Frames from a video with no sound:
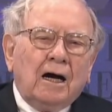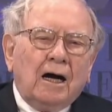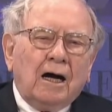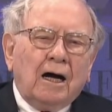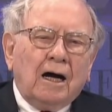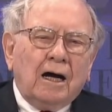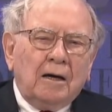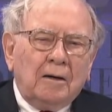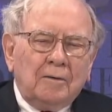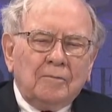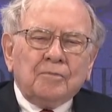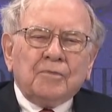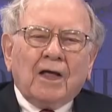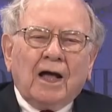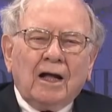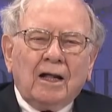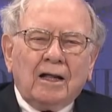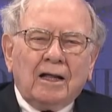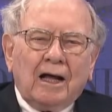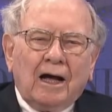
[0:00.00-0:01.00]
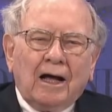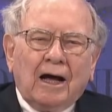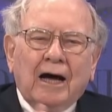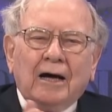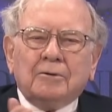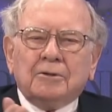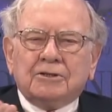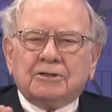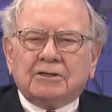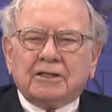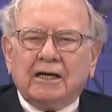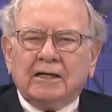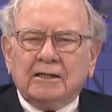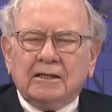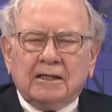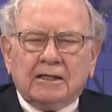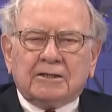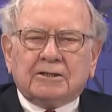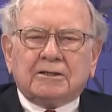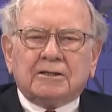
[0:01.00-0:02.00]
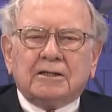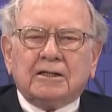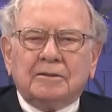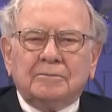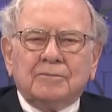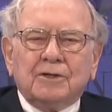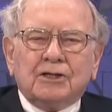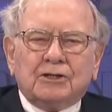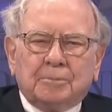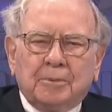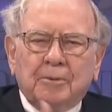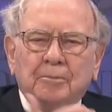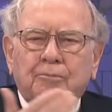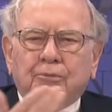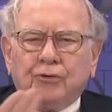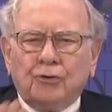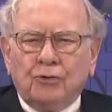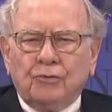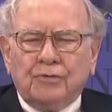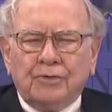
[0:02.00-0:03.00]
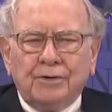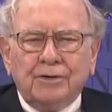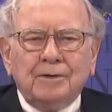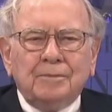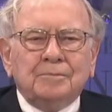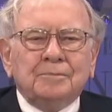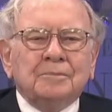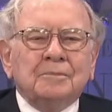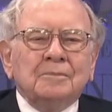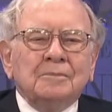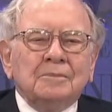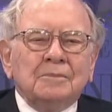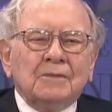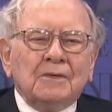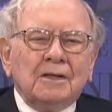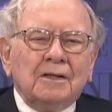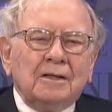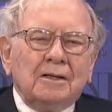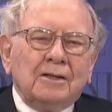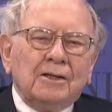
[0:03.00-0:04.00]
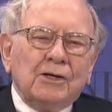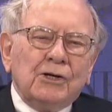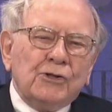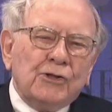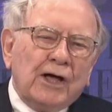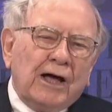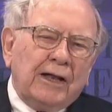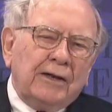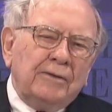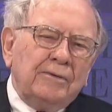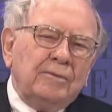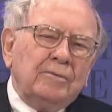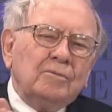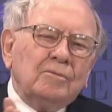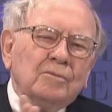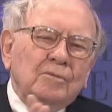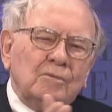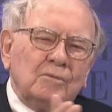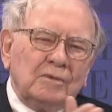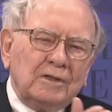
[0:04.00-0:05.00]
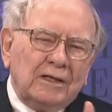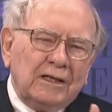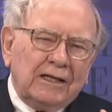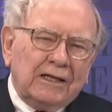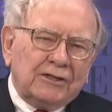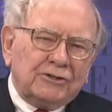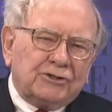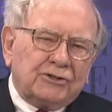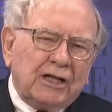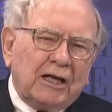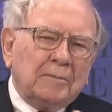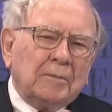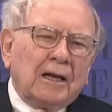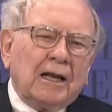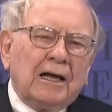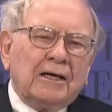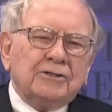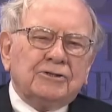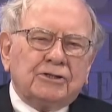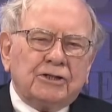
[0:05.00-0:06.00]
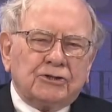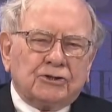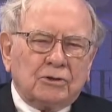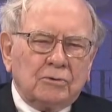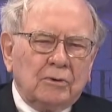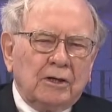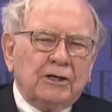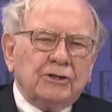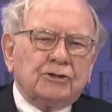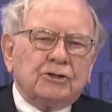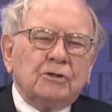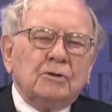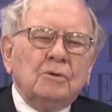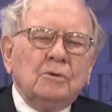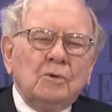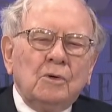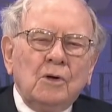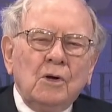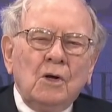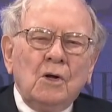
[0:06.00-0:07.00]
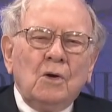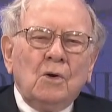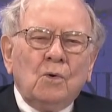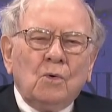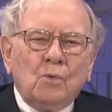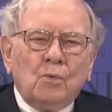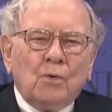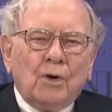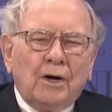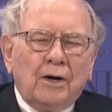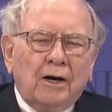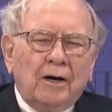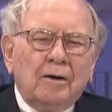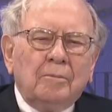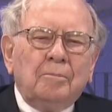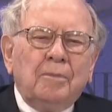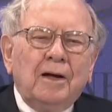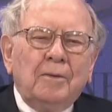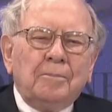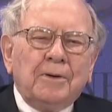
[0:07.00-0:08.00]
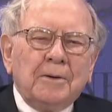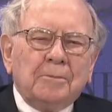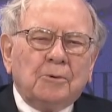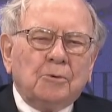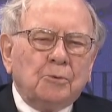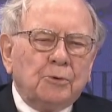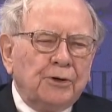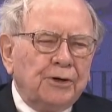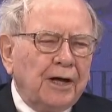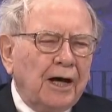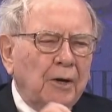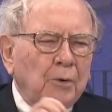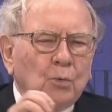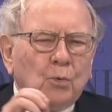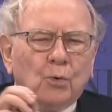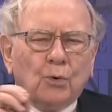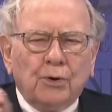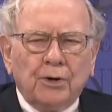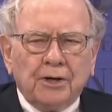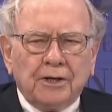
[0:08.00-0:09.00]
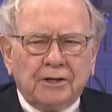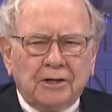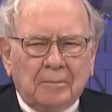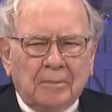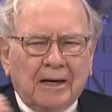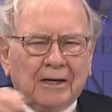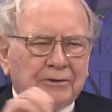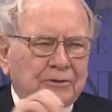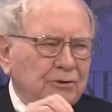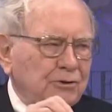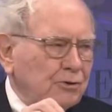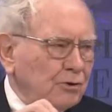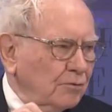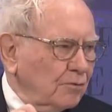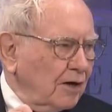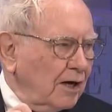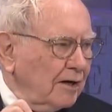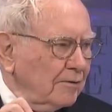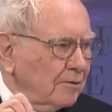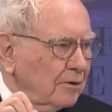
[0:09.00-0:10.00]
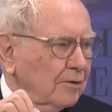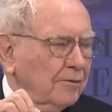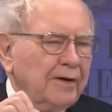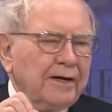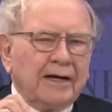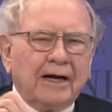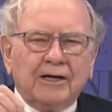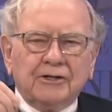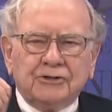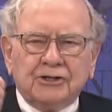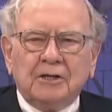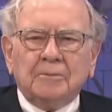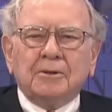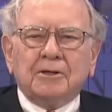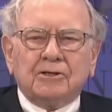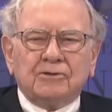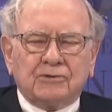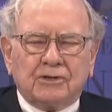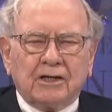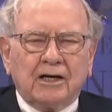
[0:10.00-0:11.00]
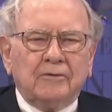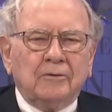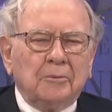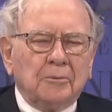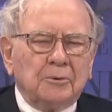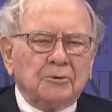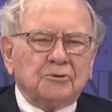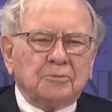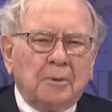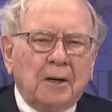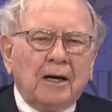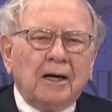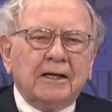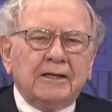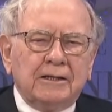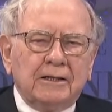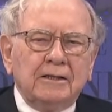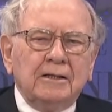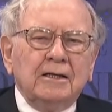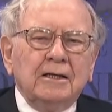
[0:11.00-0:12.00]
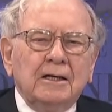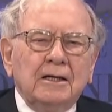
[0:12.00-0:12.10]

uh, I would say this, that it's been proven that in a stabilized situation where people were not worried about the survival of A I G because the government was behind it,